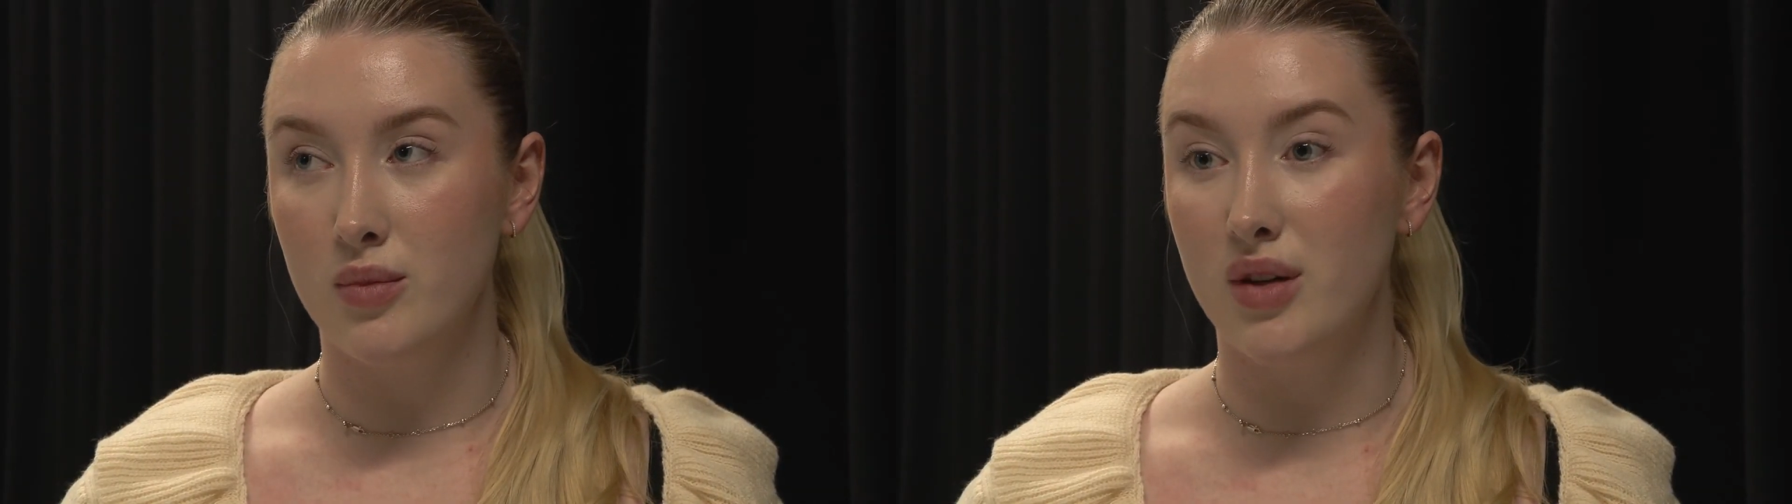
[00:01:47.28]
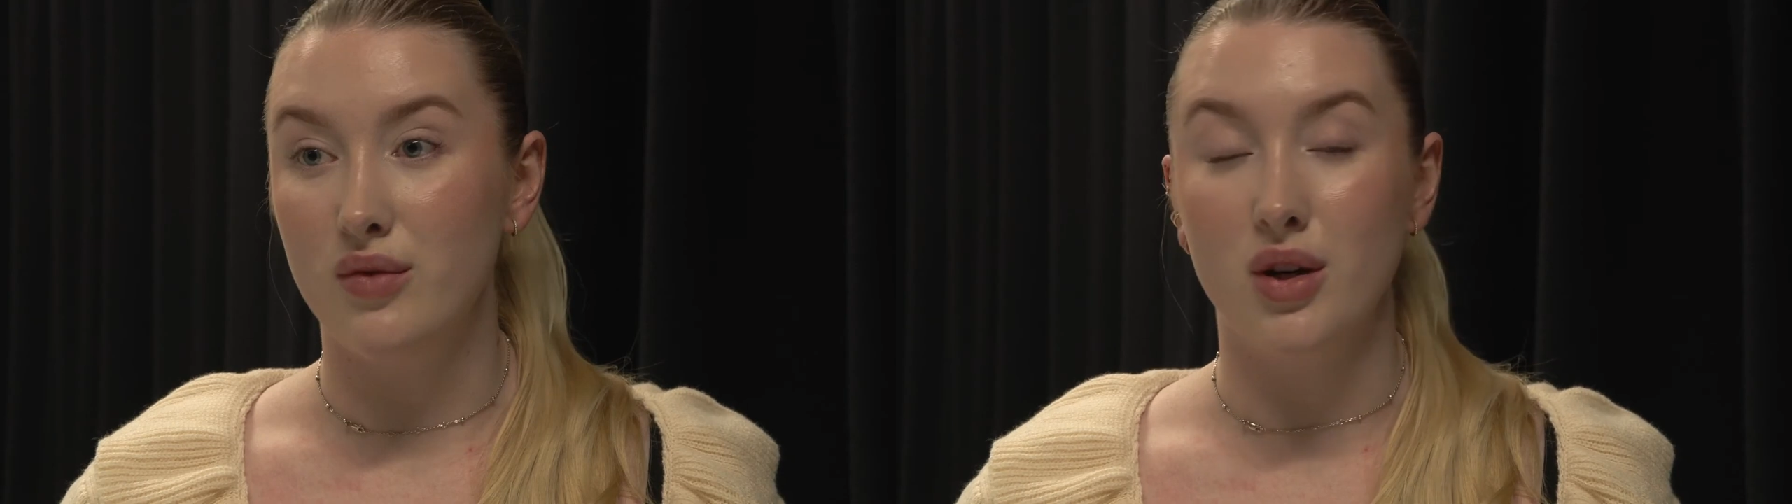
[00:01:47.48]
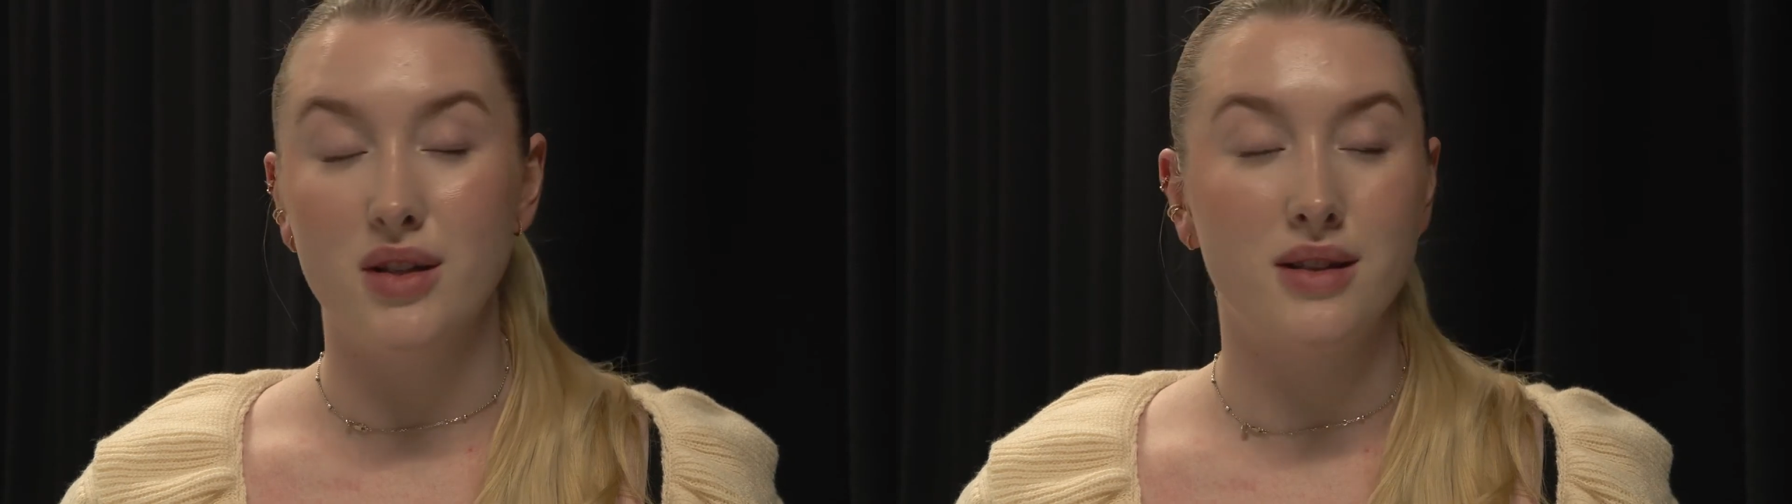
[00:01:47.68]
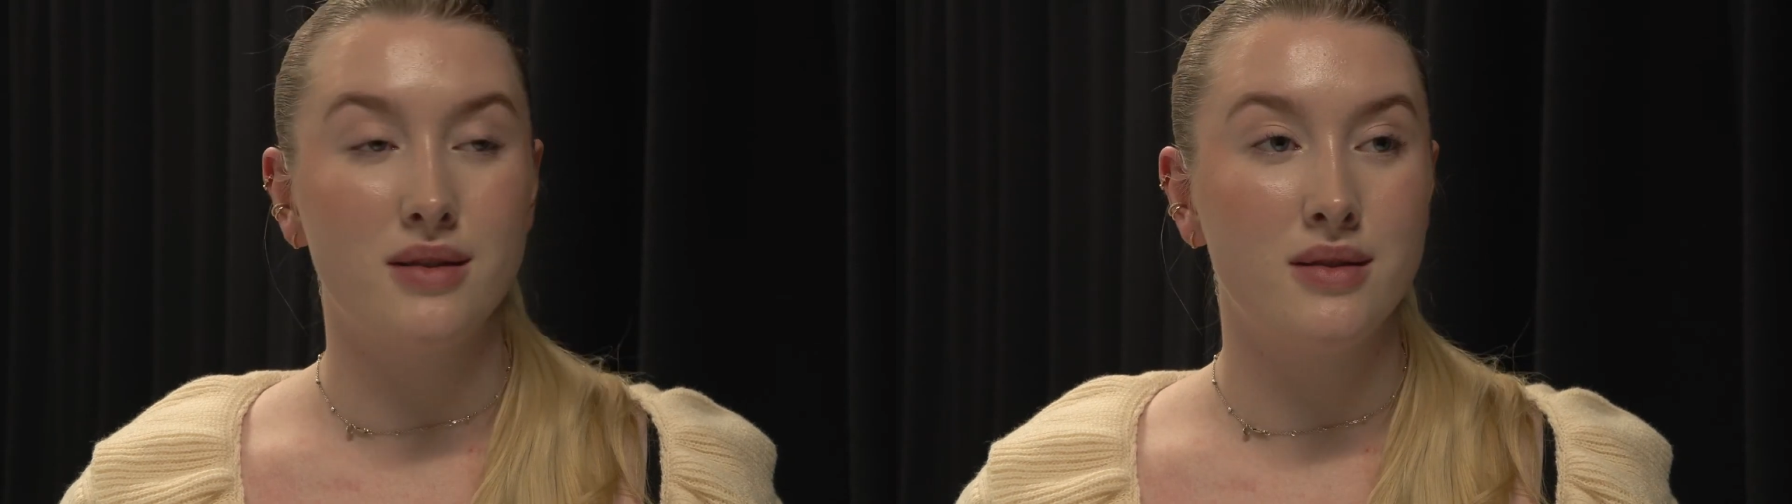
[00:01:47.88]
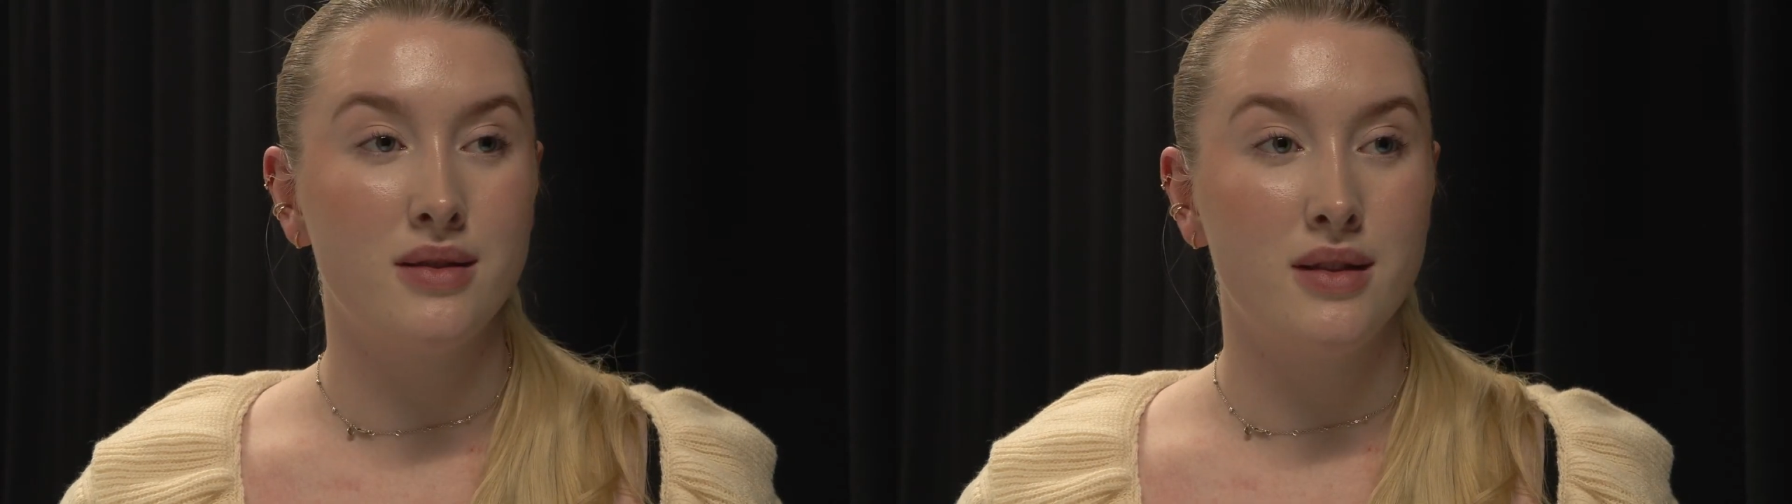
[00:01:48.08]
We have what?
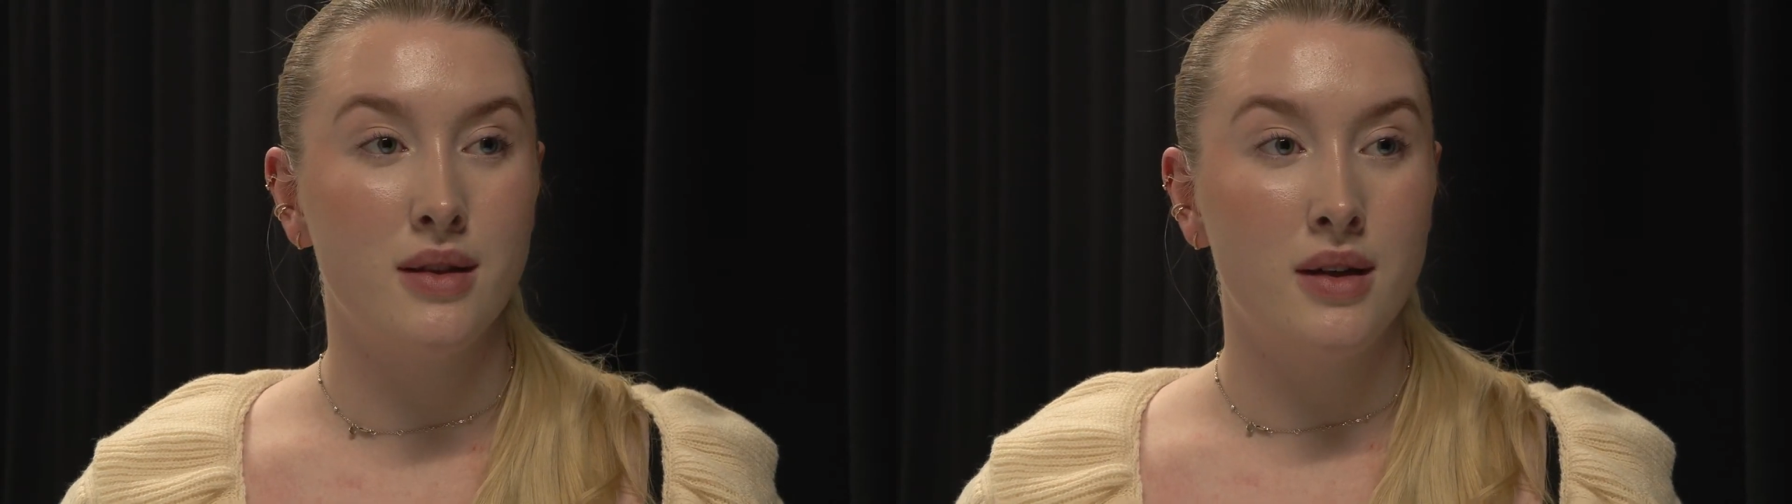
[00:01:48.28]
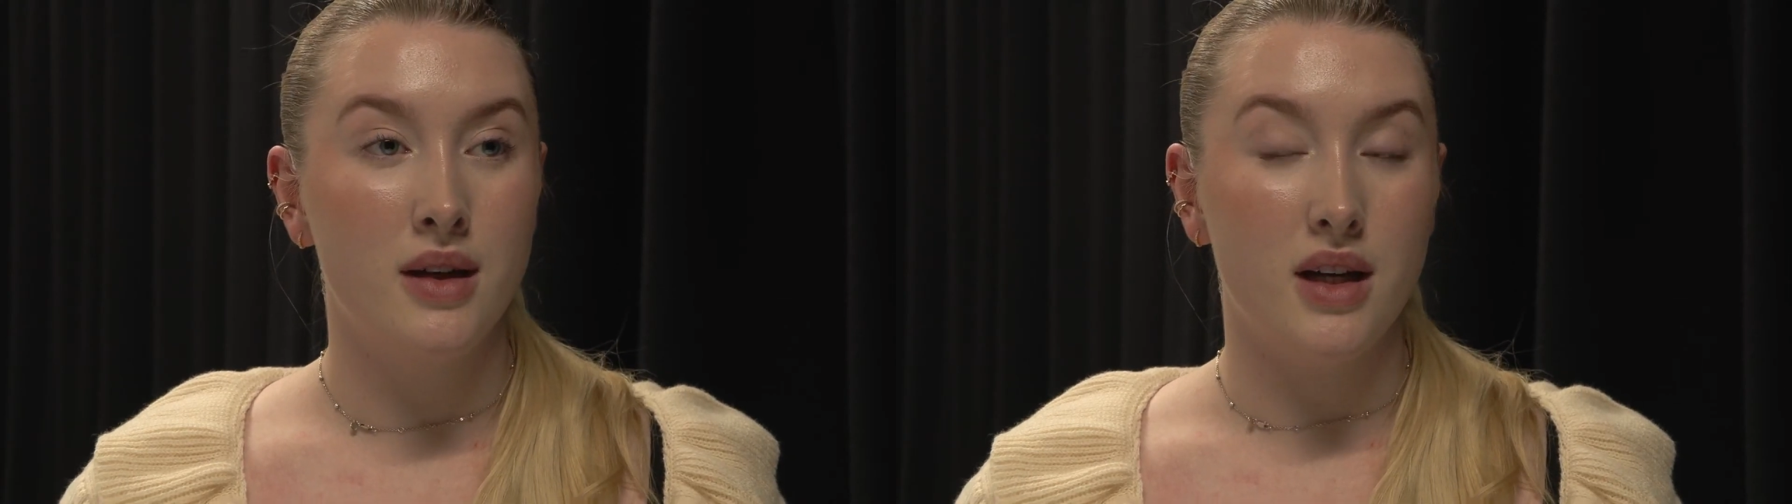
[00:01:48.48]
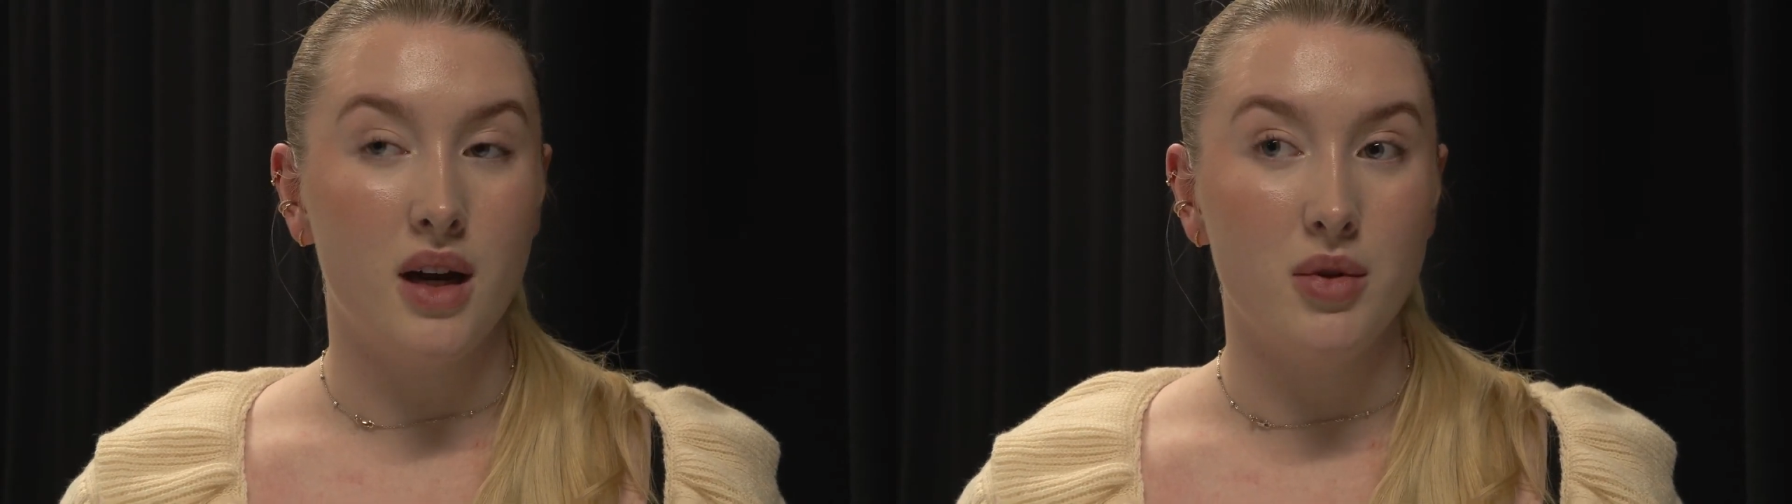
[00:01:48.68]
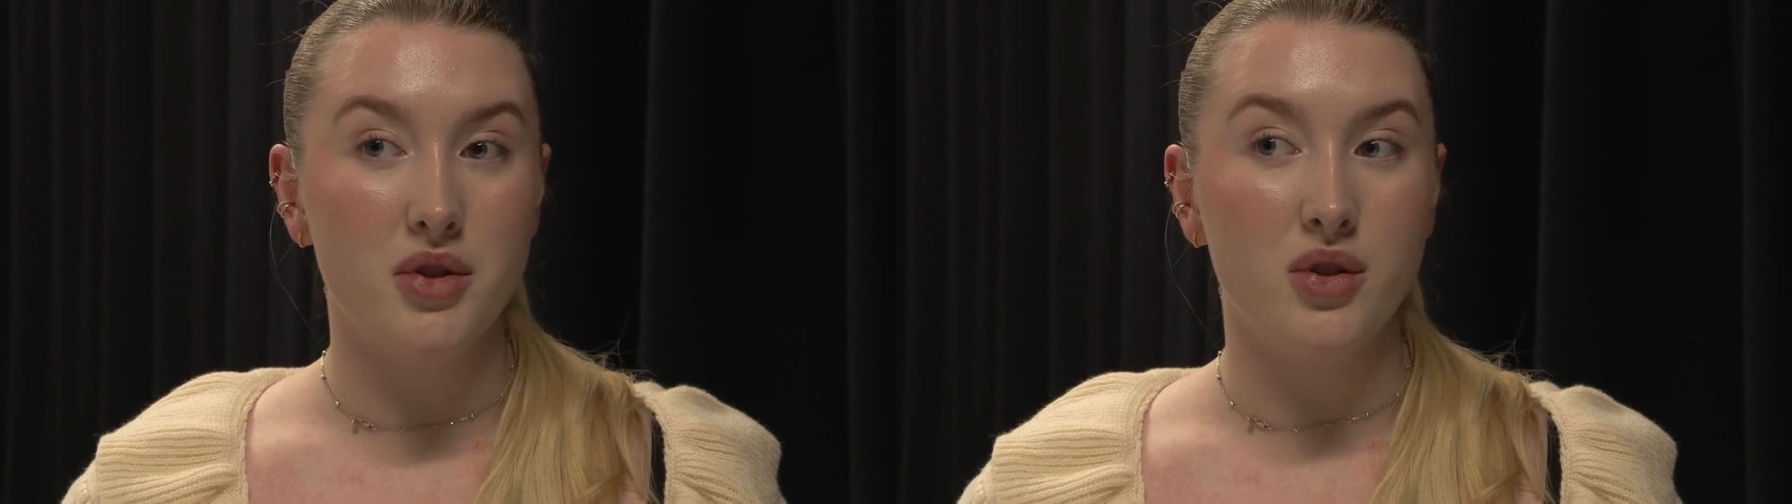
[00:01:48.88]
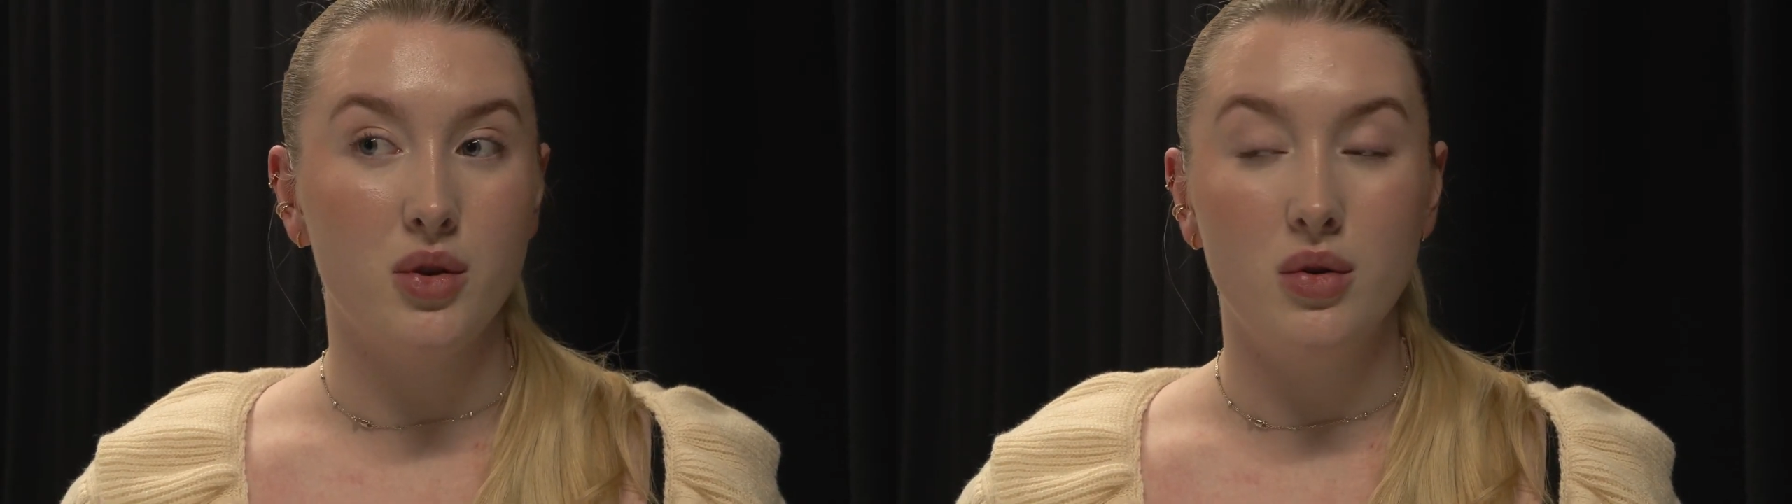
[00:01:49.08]
An hour
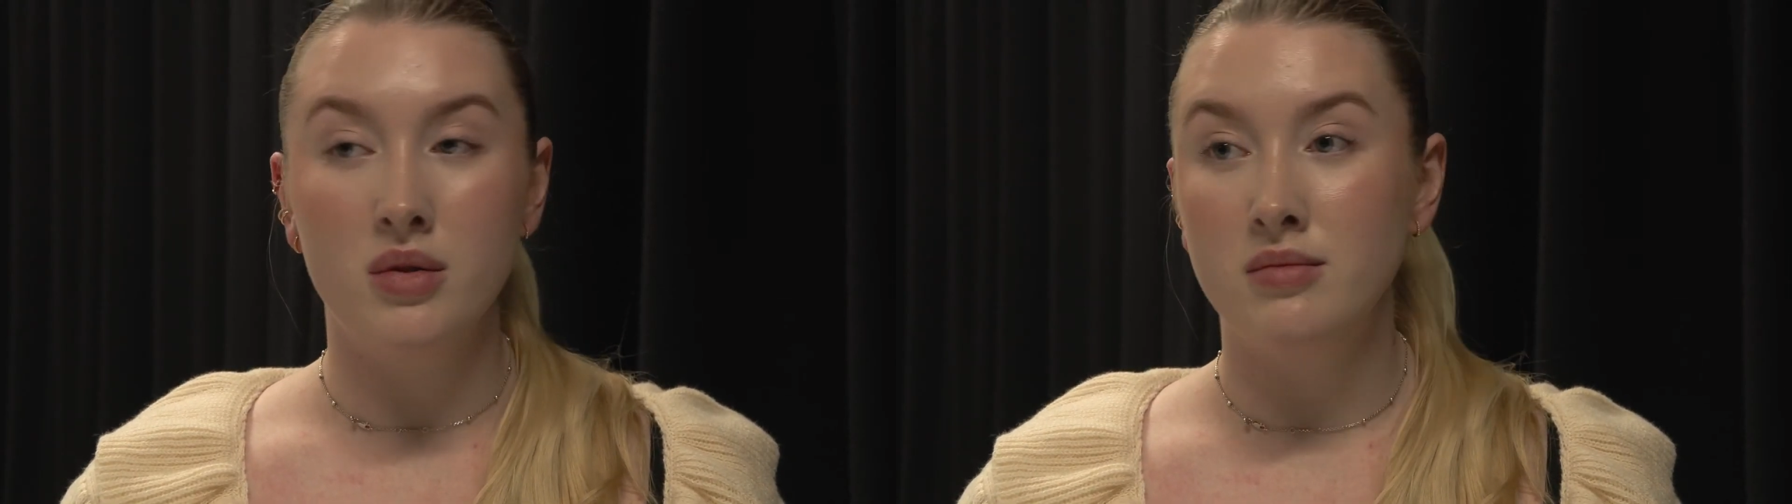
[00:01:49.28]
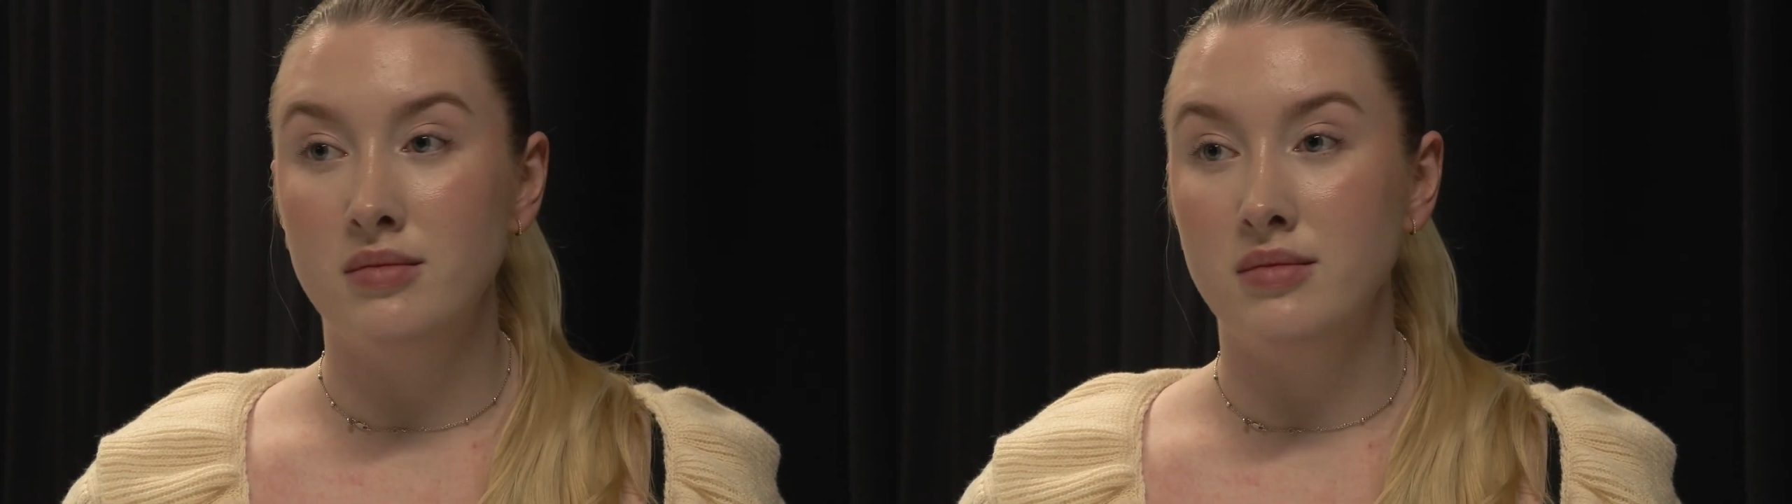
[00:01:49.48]
to go.